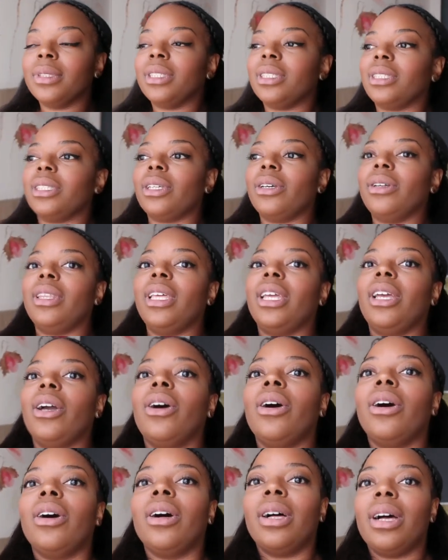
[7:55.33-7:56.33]
So they
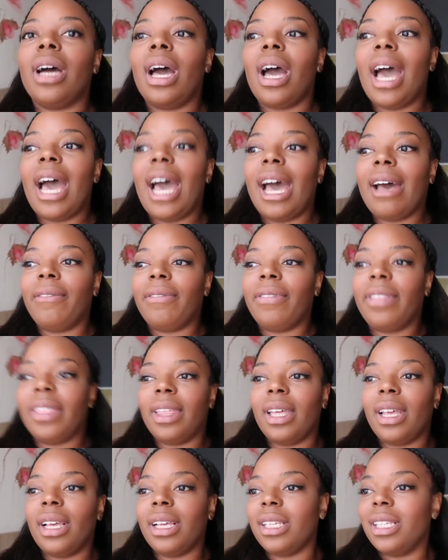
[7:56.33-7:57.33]
all have
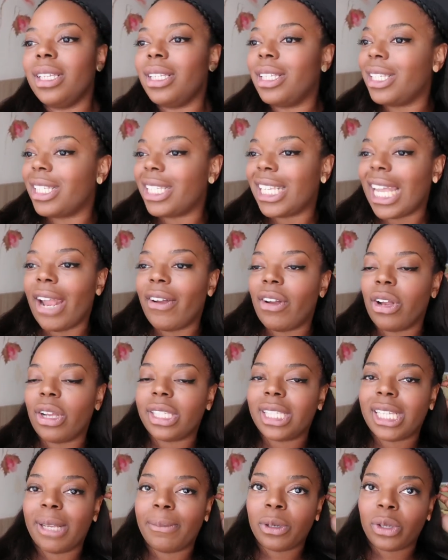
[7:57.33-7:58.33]
the
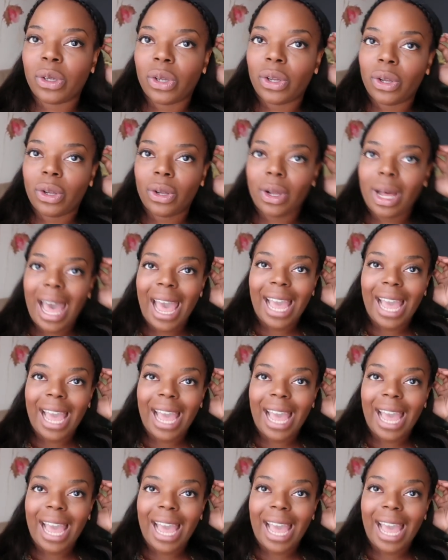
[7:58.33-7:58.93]
stereotypical